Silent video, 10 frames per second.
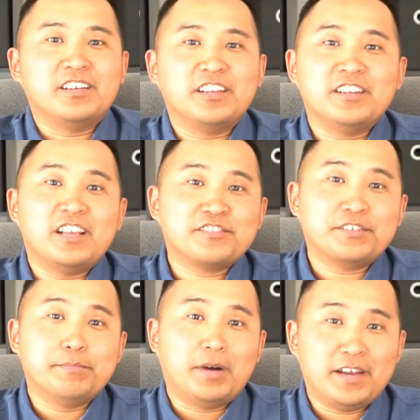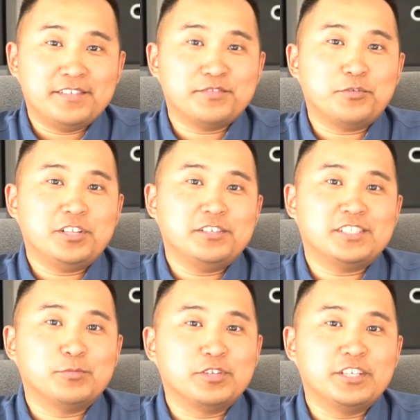I didn't actually buy this wallet,
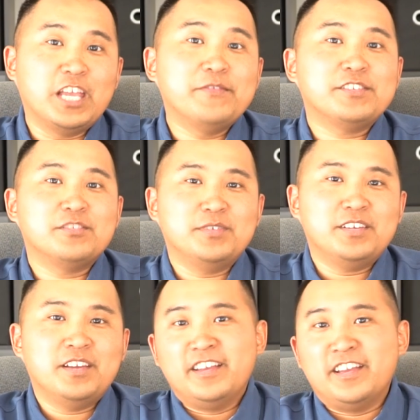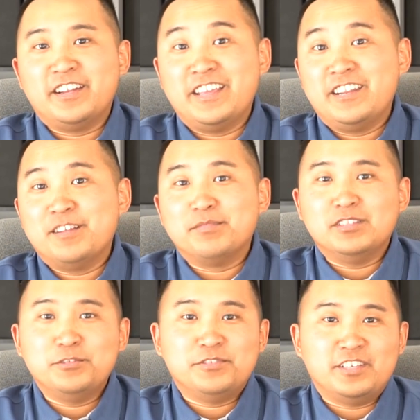someone gave it to me and I ended up
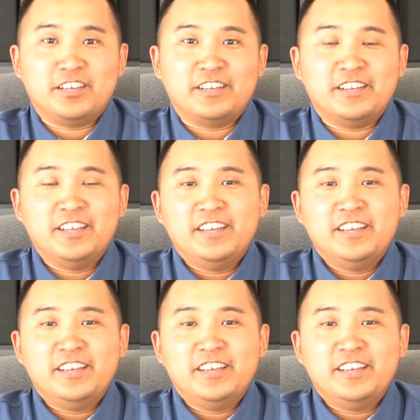losing it.